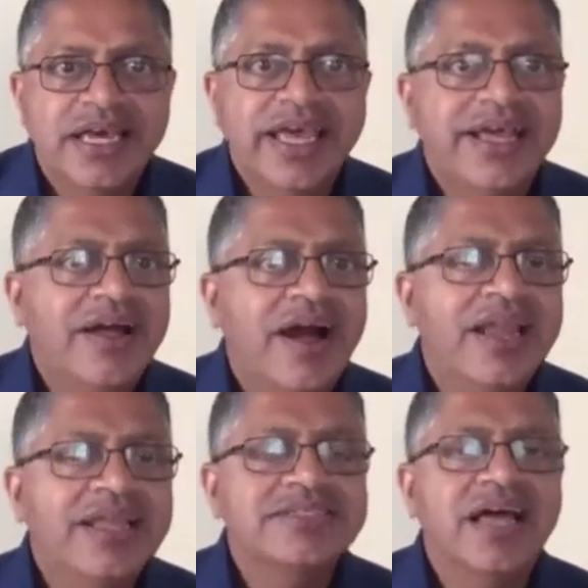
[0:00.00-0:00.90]
In
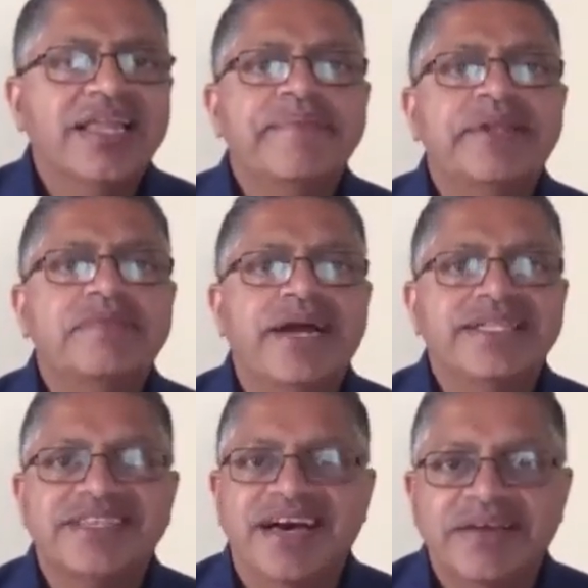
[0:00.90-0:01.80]
God is not limited by
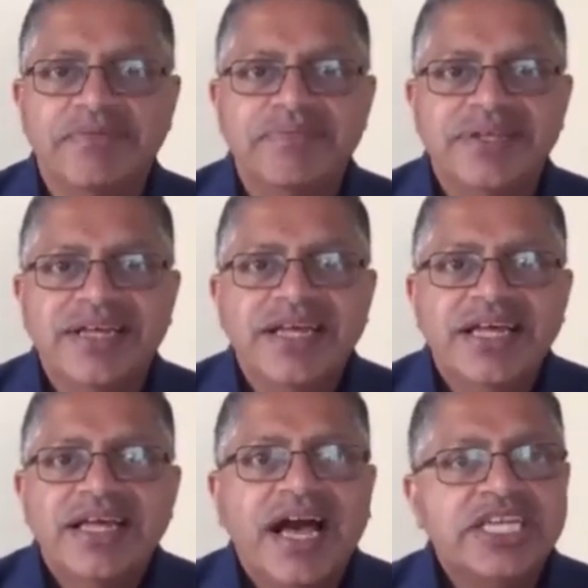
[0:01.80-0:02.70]
time.
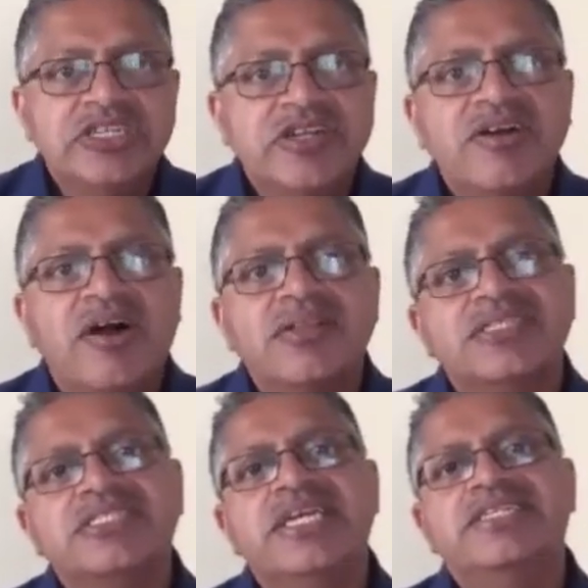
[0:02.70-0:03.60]
I should have called
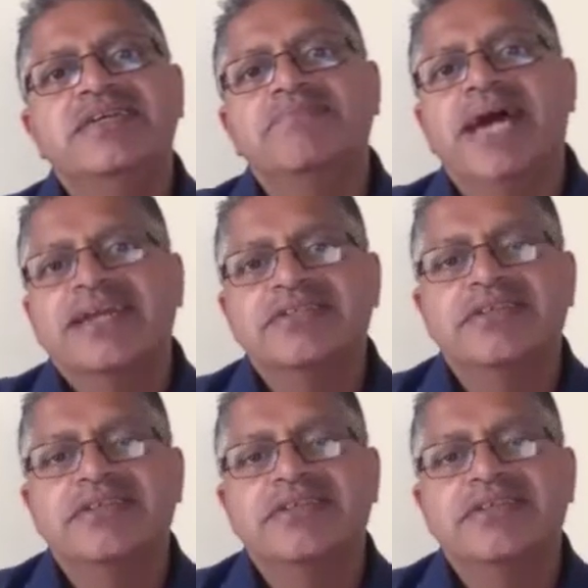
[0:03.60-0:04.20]
this teaching. That's mine.